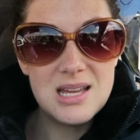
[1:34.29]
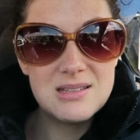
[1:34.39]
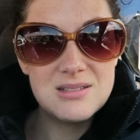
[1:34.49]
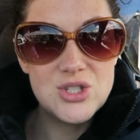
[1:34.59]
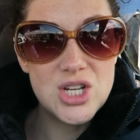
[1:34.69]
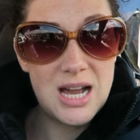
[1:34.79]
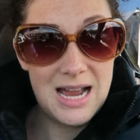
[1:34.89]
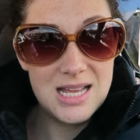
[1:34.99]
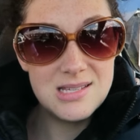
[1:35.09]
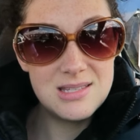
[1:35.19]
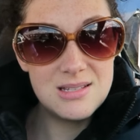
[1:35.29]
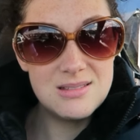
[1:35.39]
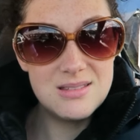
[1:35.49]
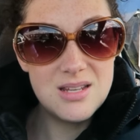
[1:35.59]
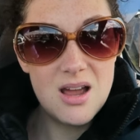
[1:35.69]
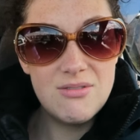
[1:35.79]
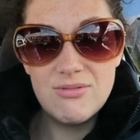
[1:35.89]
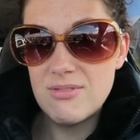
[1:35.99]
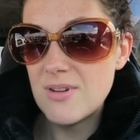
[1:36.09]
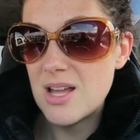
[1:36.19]
and chais and
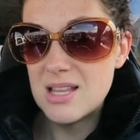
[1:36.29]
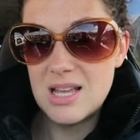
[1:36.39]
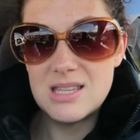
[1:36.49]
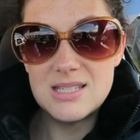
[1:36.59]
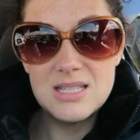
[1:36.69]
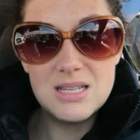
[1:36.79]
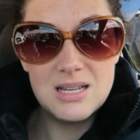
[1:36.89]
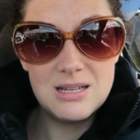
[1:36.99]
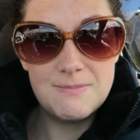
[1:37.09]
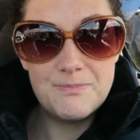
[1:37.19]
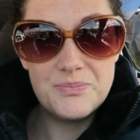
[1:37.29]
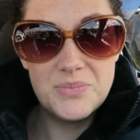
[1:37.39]
stuff. Like this is a